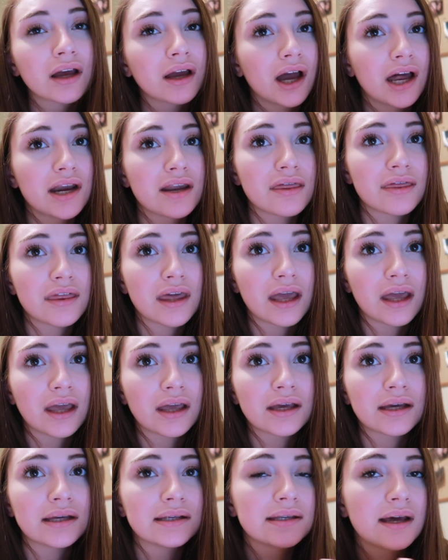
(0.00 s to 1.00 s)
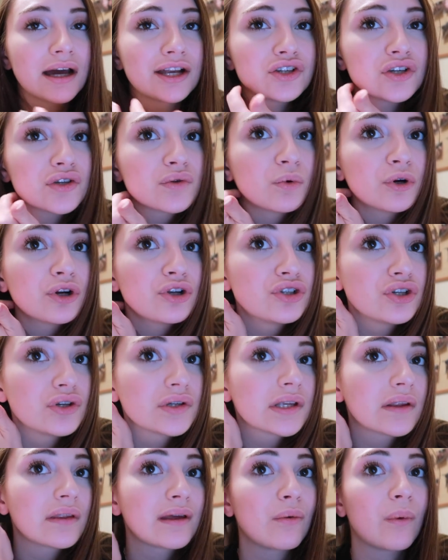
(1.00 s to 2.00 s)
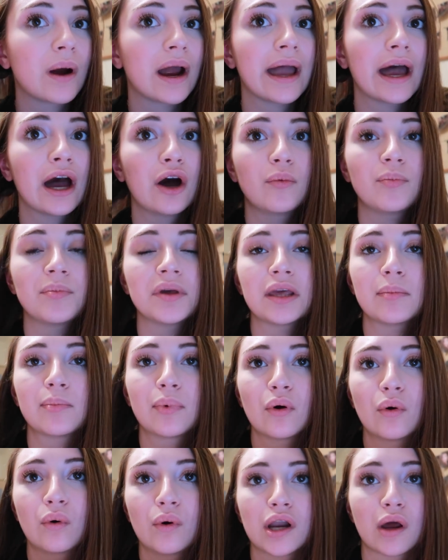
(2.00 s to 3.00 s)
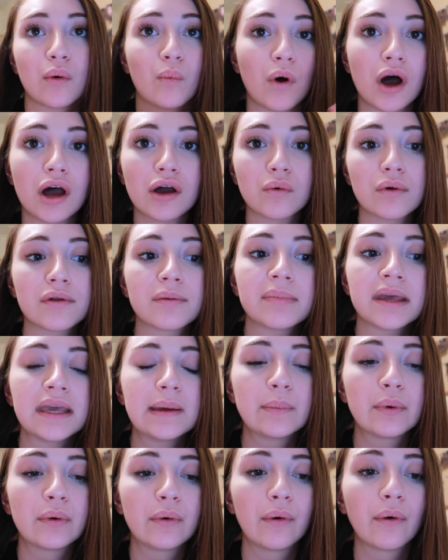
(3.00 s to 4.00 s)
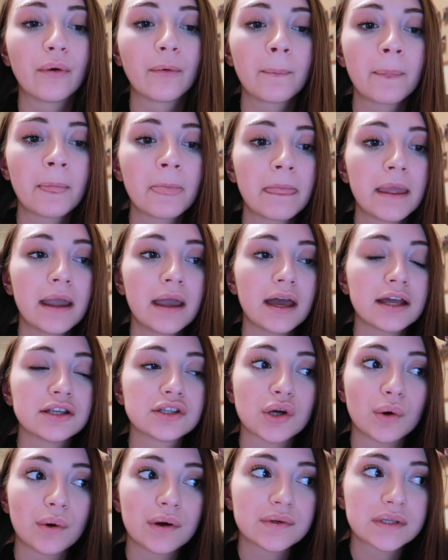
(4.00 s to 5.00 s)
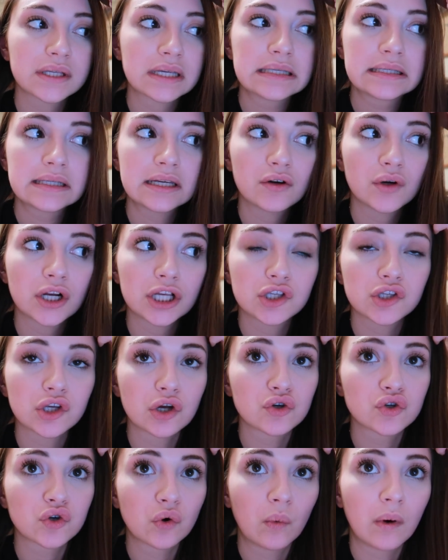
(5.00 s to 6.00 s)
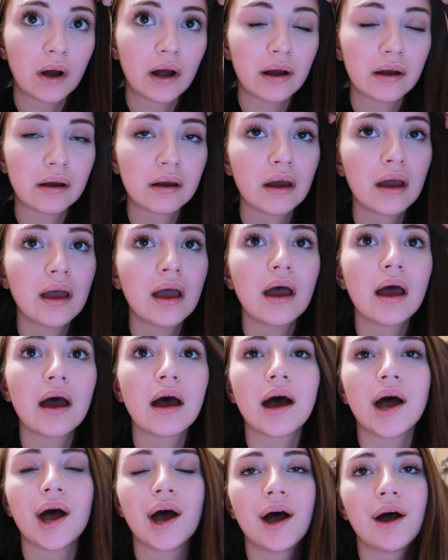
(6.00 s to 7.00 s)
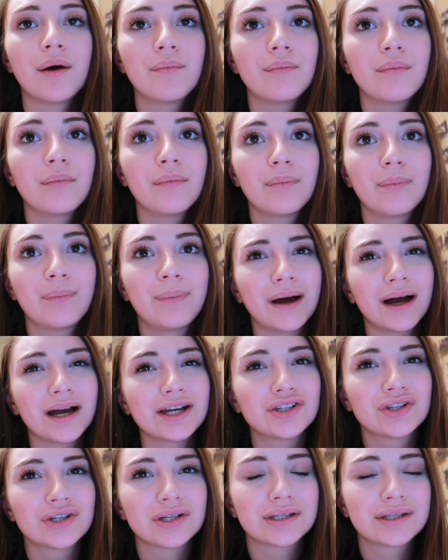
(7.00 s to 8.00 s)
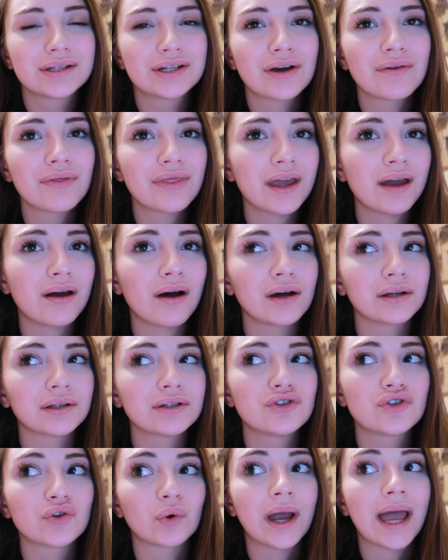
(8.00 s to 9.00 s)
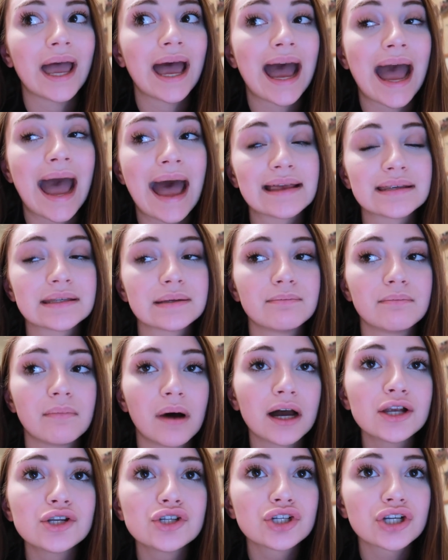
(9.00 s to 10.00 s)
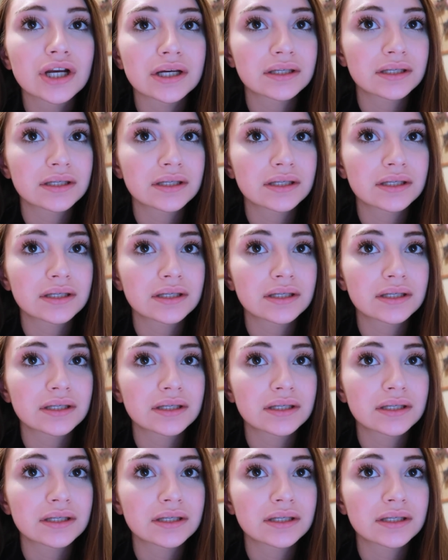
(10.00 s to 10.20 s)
kind of thing, because I just wanna do something where I help people and I work with people. And so I was considering social work. But I just don't think I'll enjoy it as much